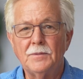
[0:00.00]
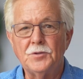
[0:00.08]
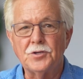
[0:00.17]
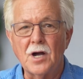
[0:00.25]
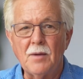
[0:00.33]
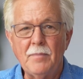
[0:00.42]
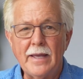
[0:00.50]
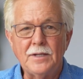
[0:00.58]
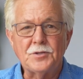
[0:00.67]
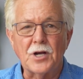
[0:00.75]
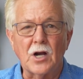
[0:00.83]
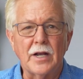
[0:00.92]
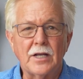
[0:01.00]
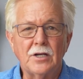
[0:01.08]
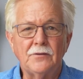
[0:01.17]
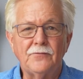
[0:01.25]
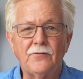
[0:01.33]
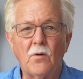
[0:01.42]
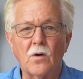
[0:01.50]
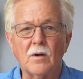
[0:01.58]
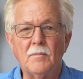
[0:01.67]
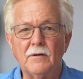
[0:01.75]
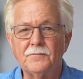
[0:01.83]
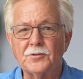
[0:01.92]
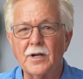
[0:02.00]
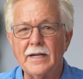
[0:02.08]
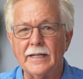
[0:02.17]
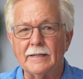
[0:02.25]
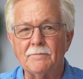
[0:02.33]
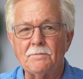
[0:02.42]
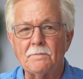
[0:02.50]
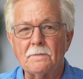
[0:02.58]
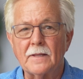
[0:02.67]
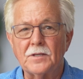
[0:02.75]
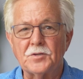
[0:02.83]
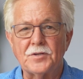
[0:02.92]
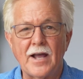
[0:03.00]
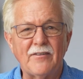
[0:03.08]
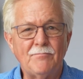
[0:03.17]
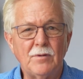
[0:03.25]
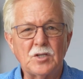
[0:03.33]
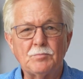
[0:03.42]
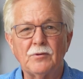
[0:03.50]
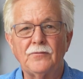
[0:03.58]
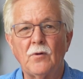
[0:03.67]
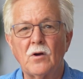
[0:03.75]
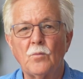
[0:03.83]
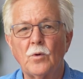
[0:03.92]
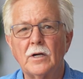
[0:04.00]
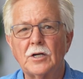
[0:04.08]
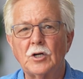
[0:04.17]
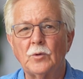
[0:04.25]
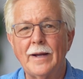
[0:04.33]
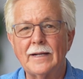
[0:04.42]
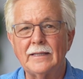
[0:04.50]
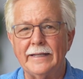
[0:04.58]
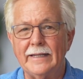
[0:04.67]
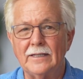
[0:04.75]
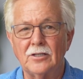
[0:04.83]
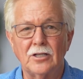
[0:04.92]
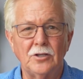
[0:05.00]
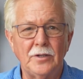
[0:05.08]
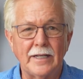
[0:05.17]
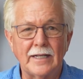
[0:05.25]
Job aids are a good form of training. Staff must perform work correctly, including